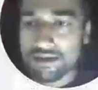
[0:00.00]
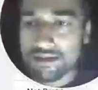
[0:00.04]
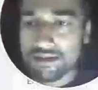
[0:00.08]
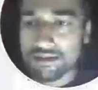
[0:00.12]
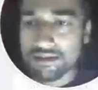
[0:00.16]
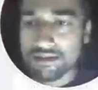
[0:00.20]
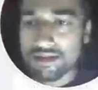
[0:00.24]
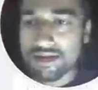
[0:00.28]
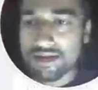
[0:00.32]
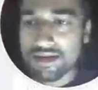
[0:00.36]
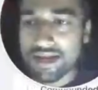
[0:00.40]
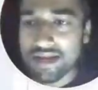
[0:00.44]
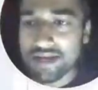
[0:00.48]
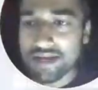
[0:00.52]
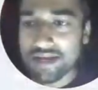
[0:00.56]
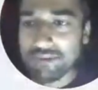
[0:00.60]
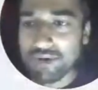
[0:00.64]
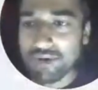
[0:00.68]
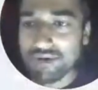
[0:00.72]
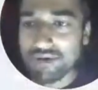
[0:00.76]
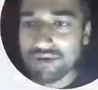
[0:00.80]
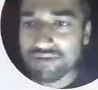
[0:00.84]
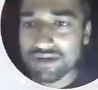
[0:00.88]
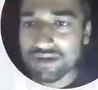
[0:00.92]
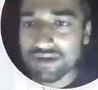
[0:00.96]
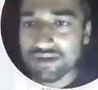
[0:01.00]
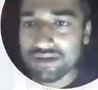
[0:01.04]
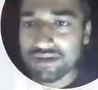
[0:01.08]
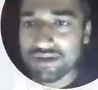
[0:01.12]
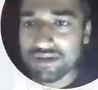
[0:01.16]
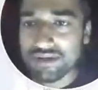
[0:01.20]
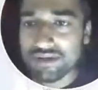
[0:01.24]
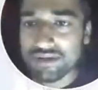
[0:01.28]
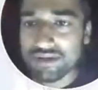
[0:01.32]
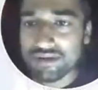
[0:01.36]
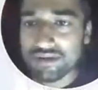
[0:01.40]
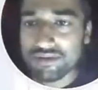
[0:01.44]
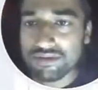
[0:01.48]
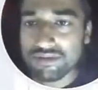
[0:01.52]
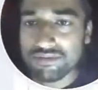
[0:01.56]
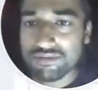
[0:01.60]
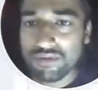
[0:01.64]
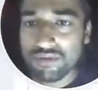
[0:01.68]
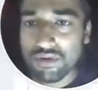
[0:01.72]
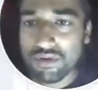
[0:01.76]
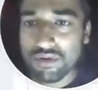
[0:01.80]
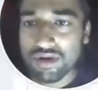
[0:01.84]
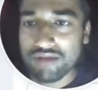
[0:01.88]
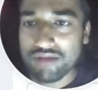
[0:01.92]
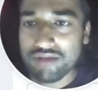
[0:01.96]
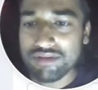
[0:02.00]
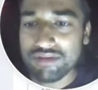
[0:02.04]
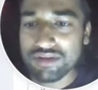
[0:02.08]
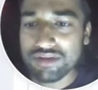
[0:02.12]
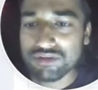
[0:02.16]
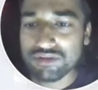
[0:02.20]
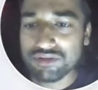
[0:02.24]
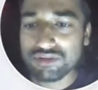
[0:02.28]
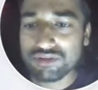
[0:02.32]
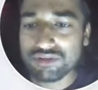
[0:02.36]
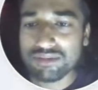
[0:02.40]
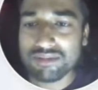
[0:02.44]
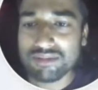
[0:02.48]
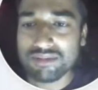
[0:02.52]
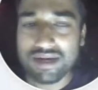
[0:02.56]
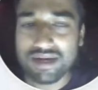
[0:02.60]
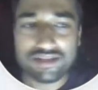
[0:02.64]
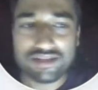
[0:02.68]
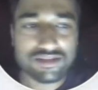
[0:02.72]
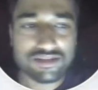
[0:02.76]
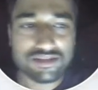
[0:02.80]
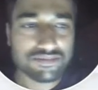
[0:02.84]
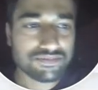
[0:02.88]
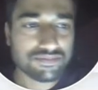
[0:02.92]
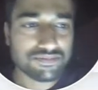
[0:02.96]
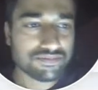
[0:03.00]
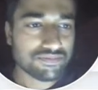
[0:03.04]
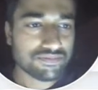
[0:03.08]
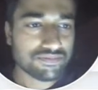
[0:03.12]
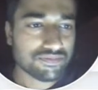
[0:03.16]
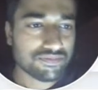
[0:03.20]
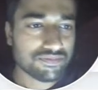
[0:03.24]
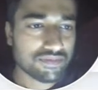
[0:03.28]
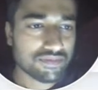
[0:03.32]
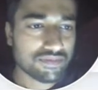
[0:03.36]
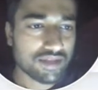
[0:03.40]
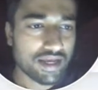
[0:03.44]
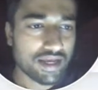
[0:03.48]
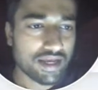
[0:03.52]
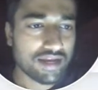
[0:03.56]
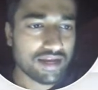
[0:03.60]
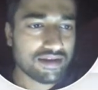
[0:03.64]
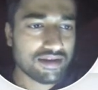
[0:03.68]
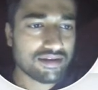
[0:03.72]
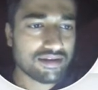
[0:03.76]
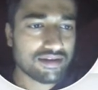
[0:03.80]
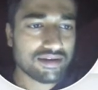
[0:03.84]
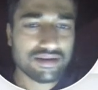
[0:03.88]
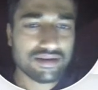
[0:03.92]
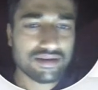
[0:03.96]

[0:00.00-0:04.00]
The net profit for Revenue Supermarts in